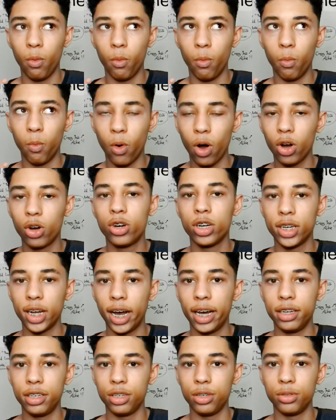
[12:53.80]
what could
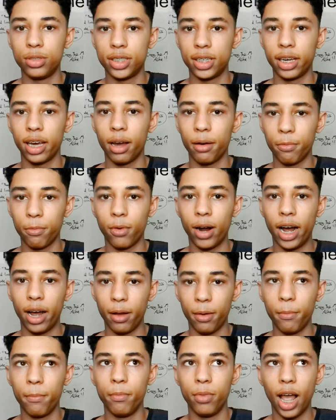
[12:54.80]
I do to get right,
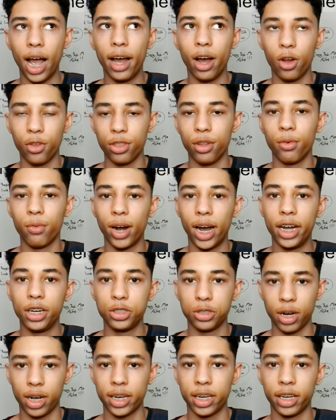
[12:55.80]
like, on the right
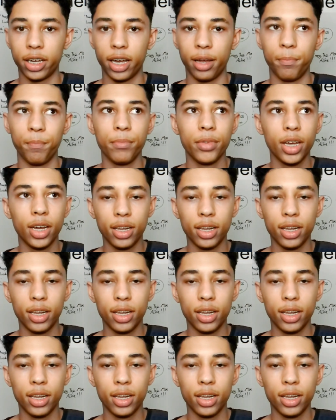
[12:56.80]
track again?